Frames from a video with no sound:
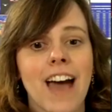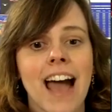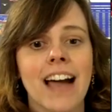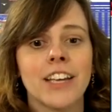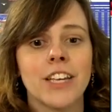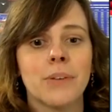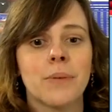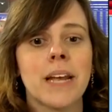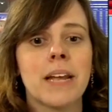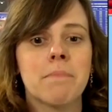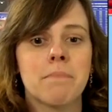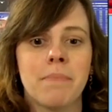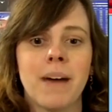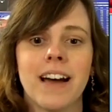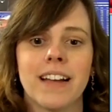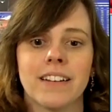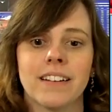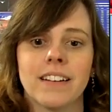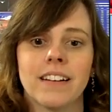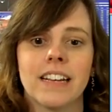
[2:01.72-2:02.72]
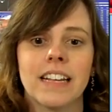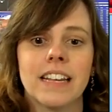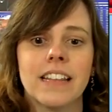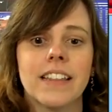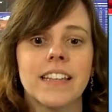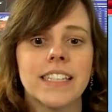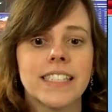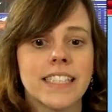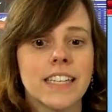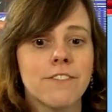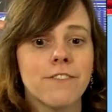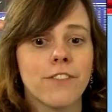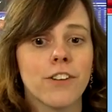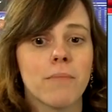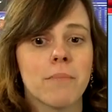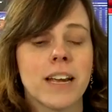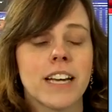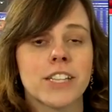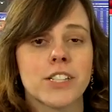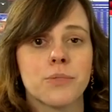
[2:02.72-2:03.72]
Evacuate button, this
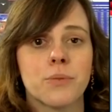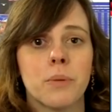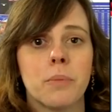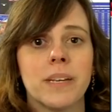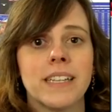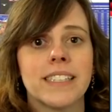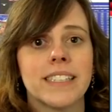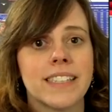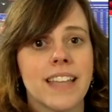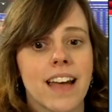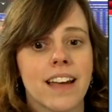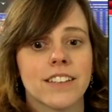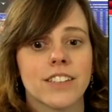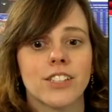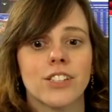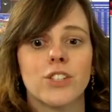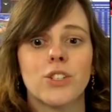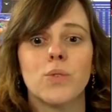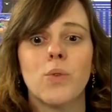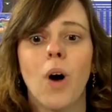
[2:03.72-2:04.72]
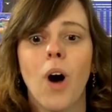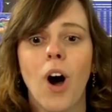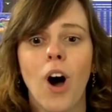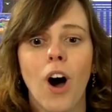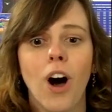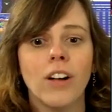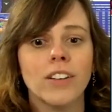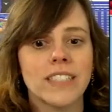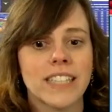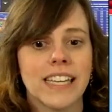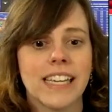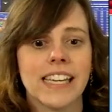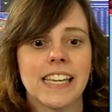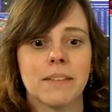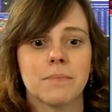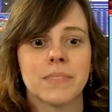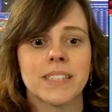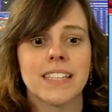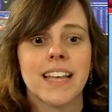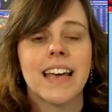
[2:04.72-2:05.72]
information will be sent to all
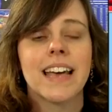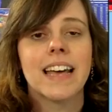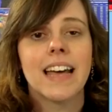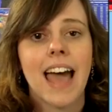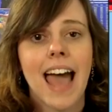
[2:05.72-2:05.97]
teams